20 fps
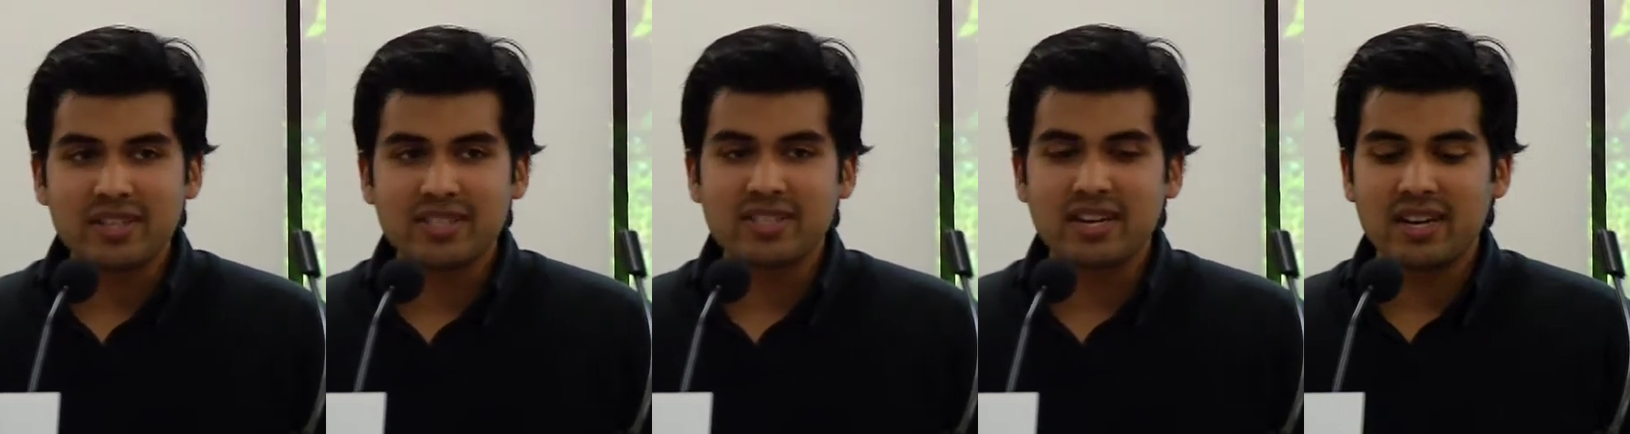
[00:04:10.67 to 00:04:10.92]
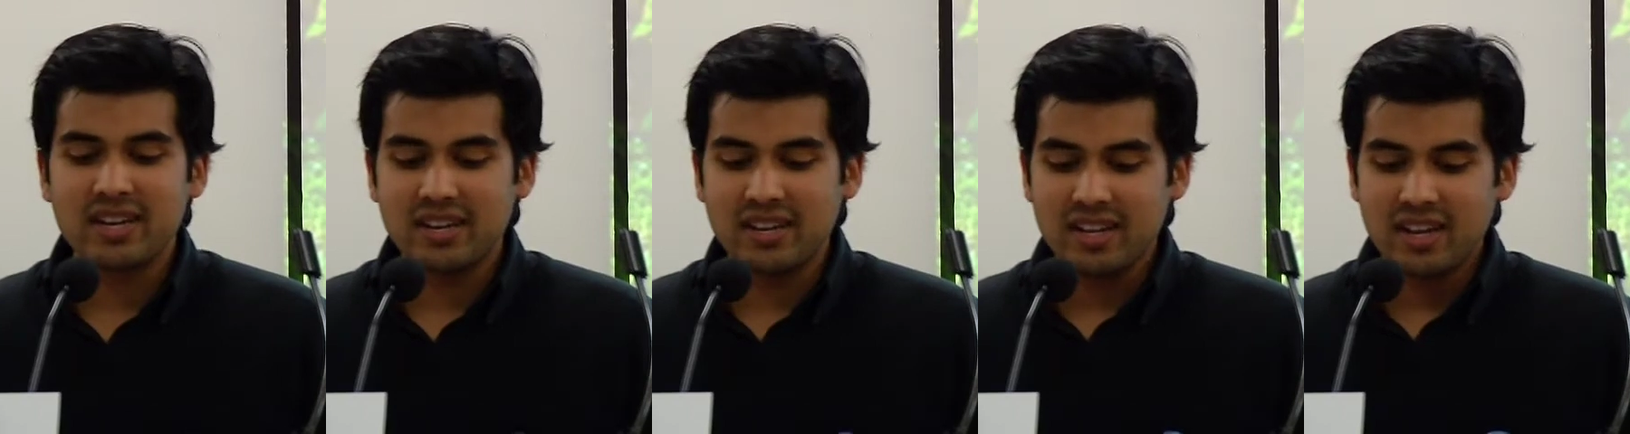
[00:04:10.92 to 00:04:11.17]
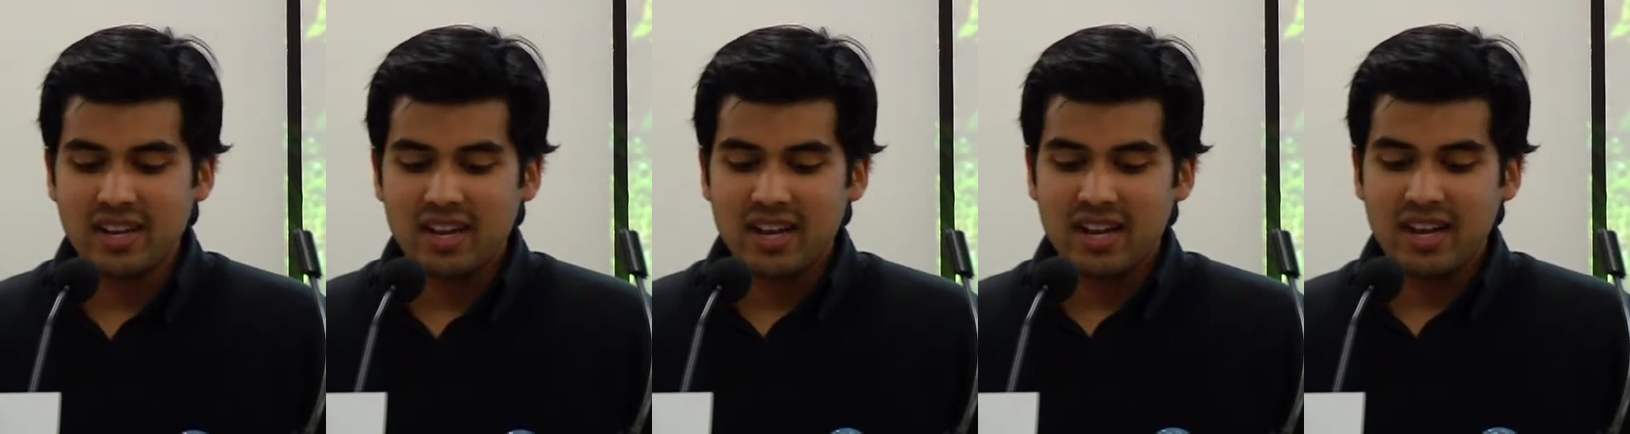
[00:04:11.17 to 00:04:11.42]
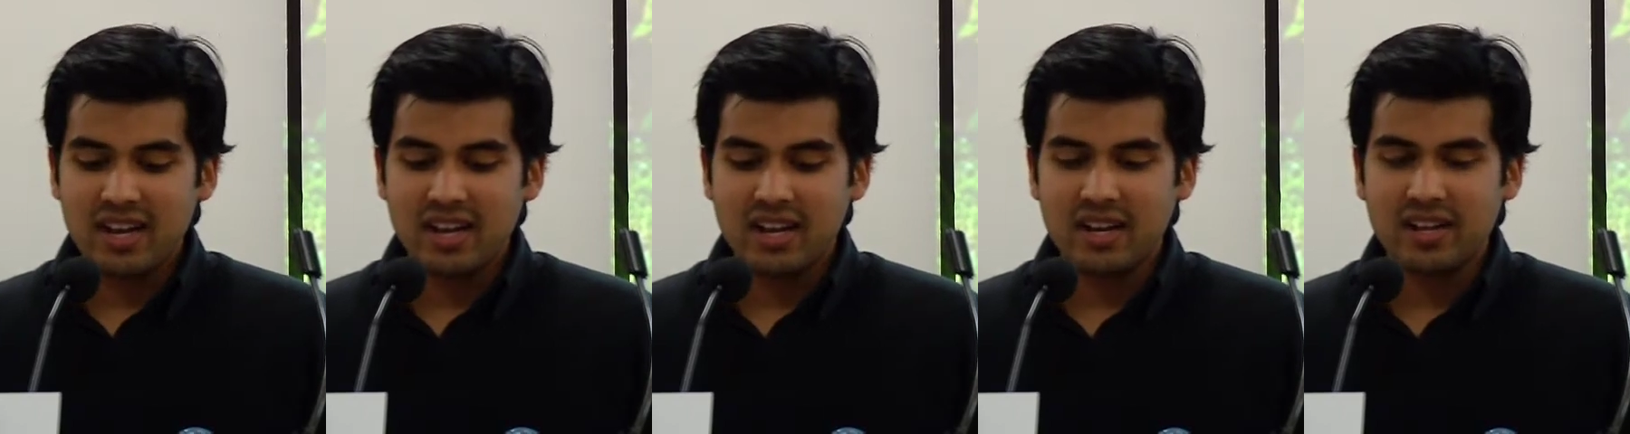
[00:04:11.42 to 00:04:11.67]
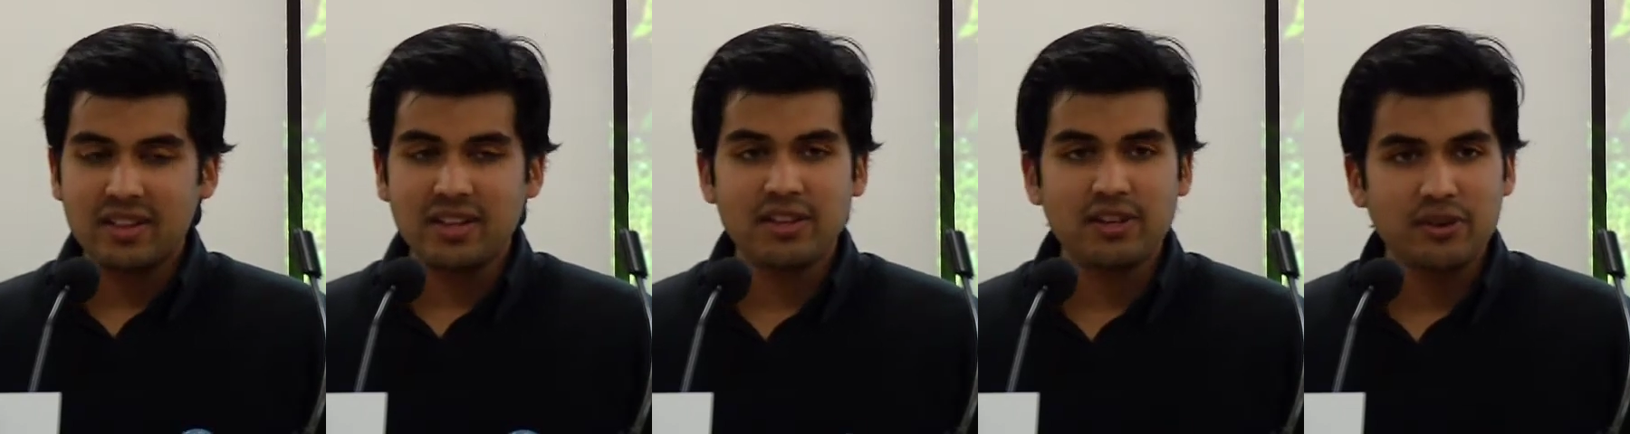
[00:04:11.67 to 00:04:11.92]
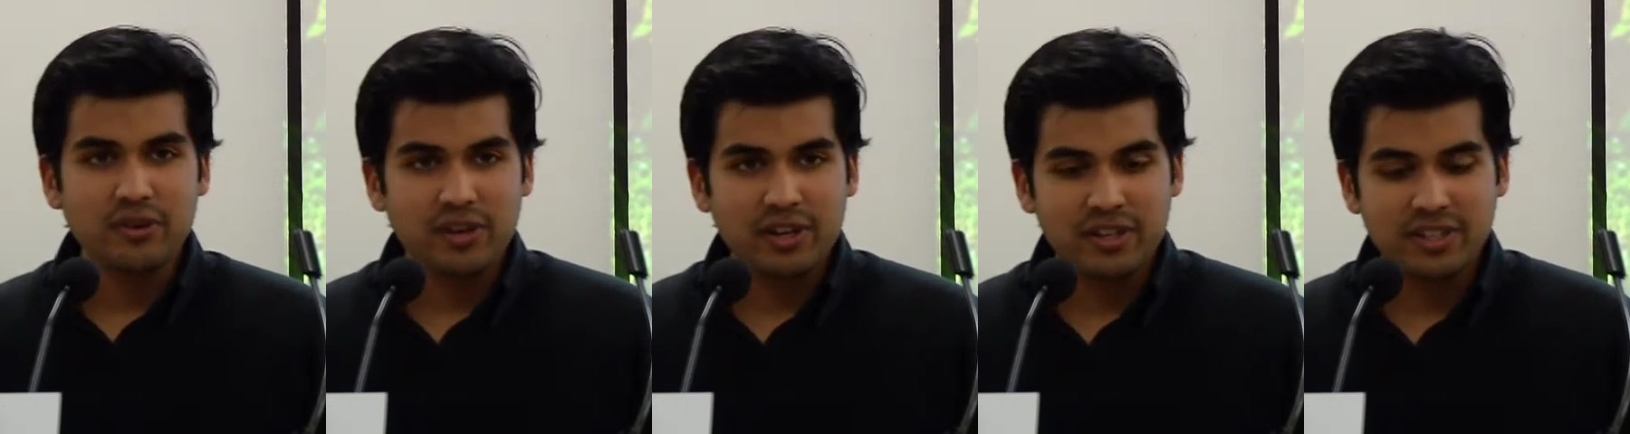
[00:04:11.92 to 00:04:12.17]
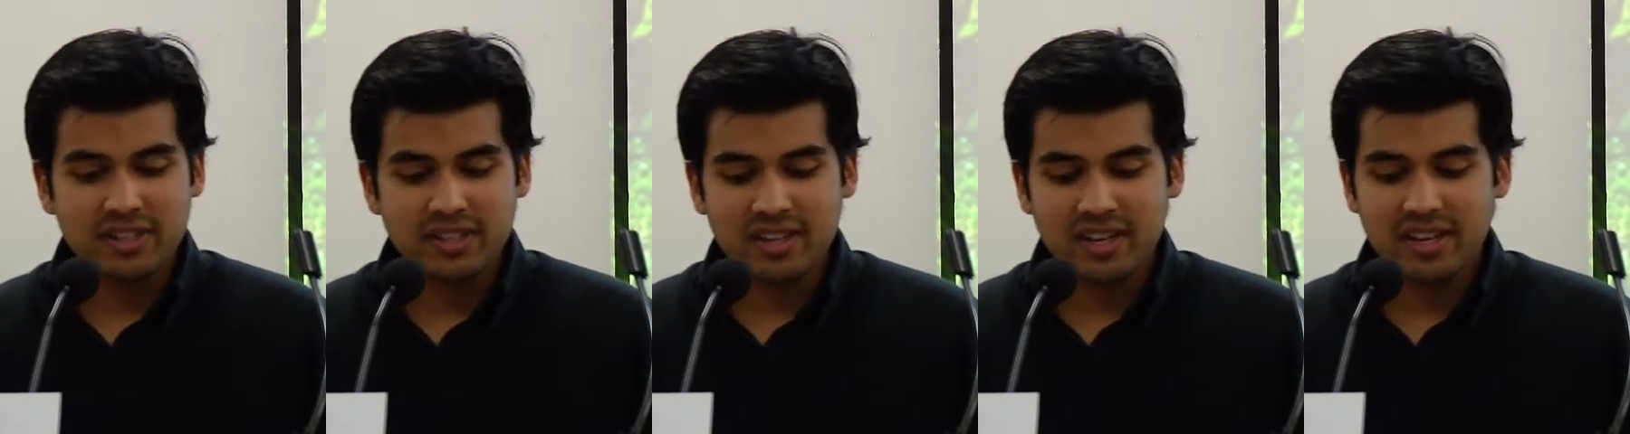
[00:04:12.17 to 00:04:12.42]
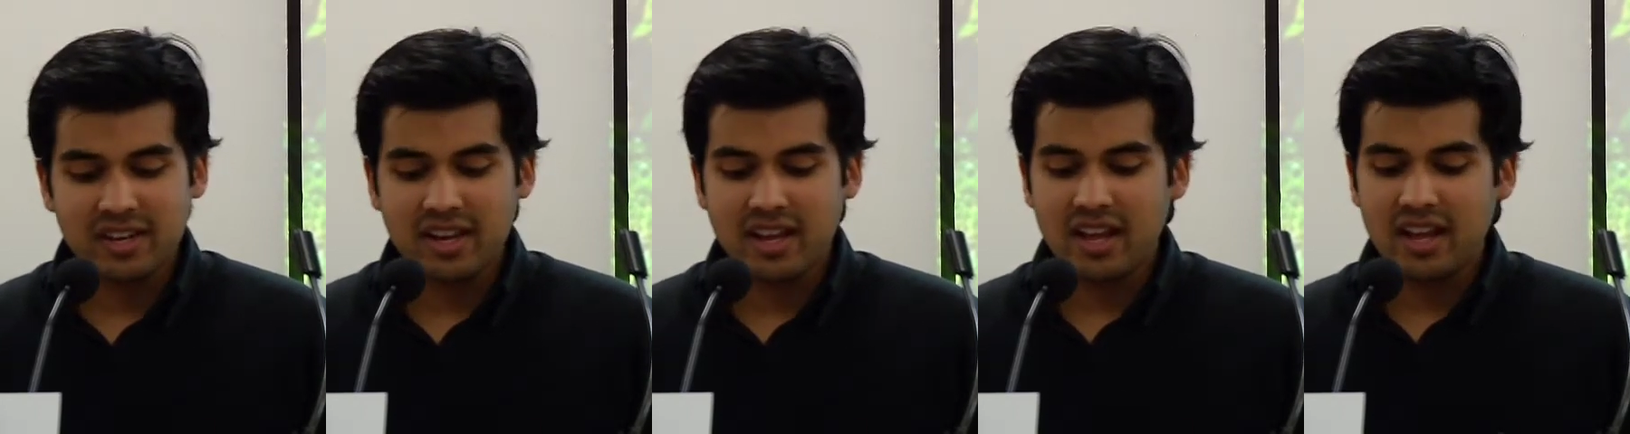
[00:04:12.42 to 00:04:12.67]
excited uh, that you are here tonight.